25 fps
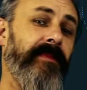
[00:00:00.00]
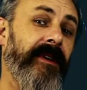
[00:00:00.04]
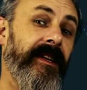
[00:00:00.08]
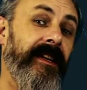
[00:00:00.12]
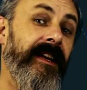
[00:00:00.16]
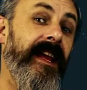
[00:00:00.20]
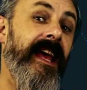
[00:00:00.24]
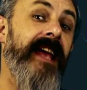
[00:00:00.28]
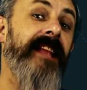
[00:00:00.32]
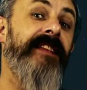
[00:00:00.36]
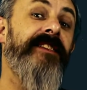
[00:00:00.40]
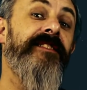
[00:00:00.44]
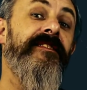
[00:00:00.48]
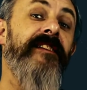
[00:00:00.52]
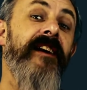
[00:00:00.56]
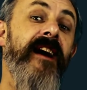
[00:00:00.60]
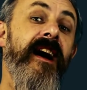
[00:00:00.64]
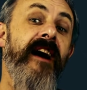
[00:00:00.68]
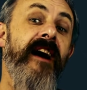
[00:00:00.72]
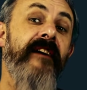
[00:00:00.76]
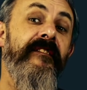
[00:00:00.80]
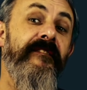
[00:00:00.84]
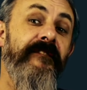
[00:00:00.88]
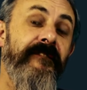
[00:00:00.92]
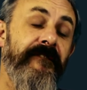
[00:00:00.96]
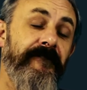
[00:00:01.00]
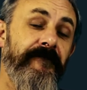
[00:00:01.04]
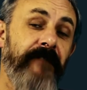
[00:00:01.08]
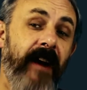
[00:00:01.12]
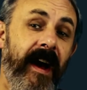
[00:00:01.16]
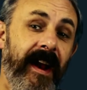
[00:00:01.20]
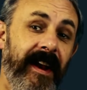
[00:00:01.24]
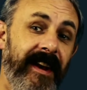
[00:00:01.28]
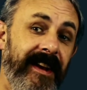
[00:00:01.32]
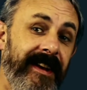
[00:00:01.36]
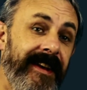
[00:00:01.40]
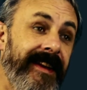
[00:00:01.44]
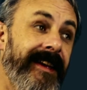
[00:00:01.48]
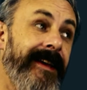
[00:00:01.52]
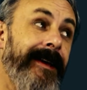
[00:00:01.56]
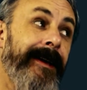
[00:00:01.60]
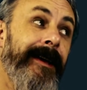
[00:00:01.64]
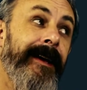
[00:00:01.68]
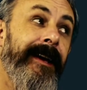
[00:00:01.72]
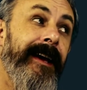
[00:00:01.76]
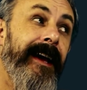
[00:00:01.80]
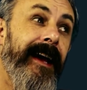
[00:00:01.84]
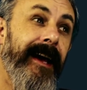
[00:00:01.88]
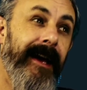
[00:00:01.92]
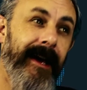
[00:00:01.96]
But it's a fun,
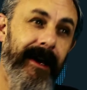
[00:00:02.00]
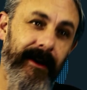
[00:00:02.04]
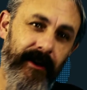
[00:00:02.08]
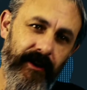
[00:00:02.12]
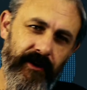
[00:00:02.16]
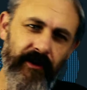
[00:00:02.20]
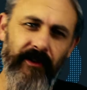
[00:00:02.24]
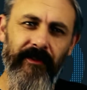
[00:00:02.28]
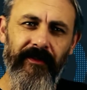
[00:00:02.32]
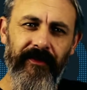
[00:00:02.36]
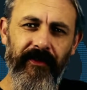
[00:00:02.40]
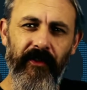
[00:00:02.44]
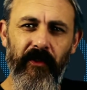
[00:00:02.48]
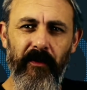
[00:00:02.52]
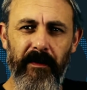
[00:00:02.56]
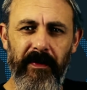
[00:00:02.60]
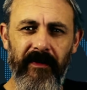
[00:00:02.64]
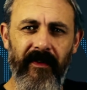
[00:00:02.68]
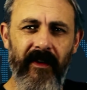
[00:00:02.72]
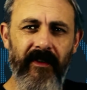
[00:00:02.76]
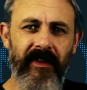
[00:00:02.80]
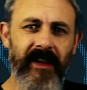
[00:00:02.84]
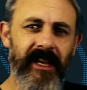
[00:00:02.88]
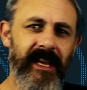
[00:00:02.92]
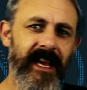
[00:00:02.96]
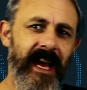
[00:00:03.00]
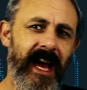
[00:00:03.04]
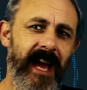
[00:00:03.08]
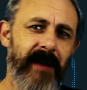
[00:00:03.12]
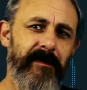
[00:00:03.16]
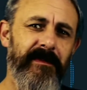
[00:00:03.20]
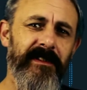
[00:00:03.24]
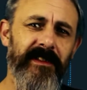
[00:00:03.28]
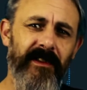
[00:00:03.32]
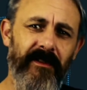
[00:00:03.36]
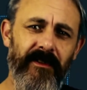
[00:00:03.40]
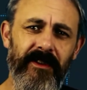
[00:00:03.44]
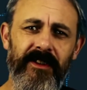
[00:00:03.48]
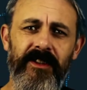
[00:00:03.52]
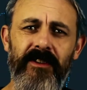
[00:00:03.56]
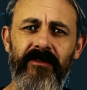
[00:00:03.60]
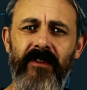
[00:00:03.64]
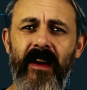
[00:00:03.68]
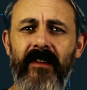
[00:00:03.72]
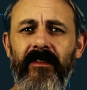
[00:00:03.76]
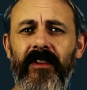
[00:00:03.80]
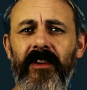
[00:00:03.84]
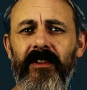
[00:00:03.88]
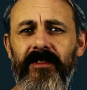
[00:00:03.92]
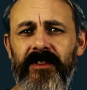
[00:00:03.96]
good, thought-provoking game, as long as you
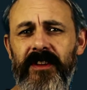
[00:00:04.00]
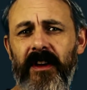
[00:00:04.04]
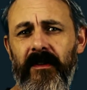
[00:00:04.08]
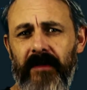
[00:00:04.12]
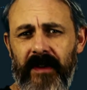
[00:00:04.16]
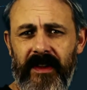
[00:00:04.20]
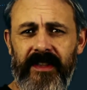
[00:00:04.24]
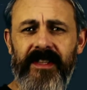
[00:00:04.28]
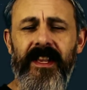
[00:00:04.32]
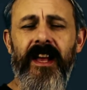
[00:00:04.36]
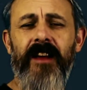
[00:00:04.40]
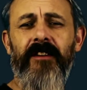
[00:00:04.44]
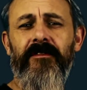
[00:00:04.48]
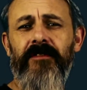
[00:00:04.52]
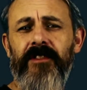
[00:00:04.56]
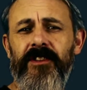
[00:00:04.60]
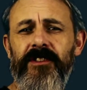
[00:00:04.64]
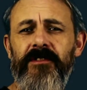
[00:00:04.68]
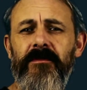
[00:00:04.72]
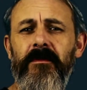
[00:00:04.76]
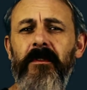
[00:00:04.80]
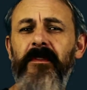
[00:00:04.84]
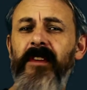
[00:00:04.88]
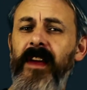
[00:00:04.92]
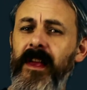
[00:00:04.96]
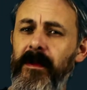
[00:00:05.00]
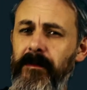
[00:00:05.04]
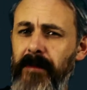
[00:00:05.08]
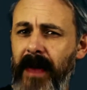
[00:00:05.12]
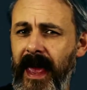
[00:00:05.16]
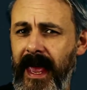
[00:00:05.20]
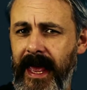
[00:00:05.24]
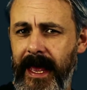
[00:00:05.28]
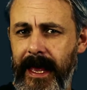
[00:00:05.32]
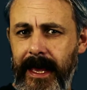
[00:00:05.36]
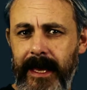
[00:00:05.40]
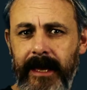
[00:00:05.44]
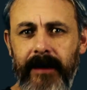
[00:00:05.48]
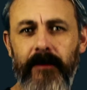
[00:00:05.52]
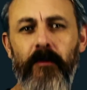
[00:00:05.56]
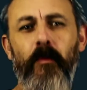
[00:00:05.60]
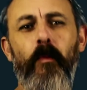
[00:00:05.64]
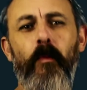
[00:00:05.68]
haven't got Tony sat across you with AP.